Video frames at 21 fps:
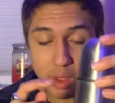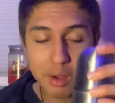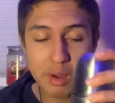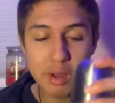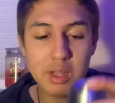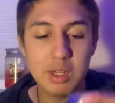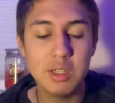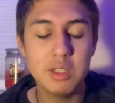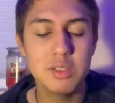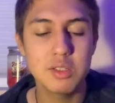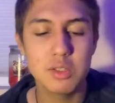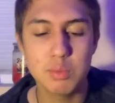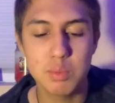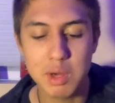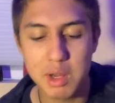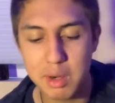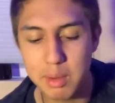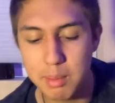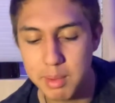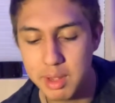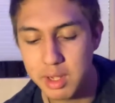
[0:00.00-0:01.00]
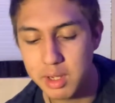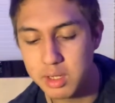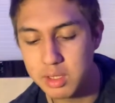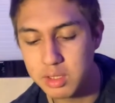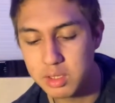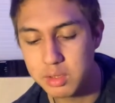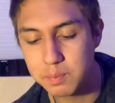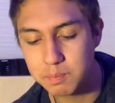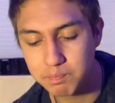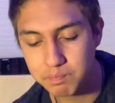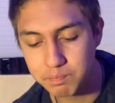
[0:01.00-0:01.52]
I need some water because,
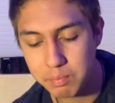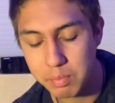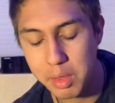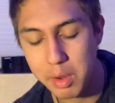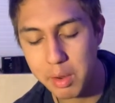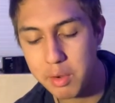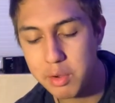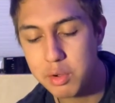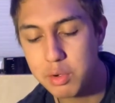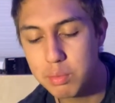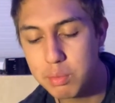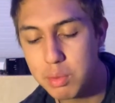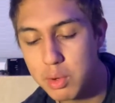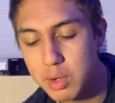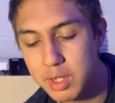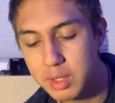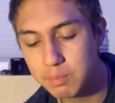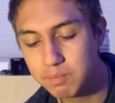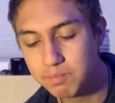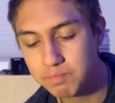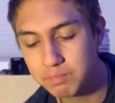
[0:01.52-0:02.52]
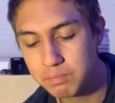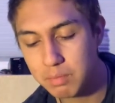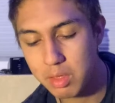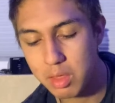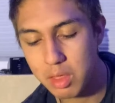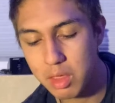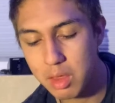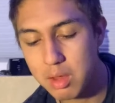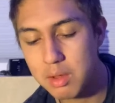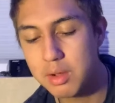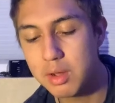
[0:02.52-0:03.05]
oh boy,
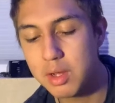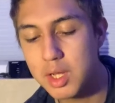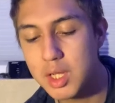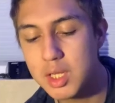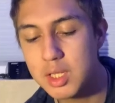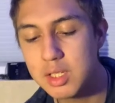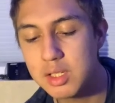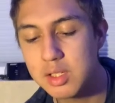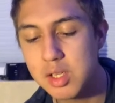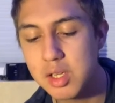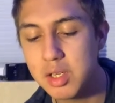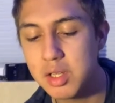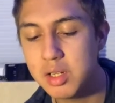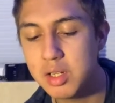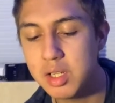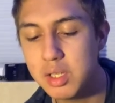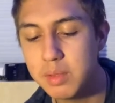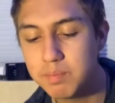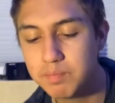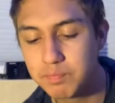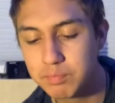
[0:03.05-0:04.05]
all this candy.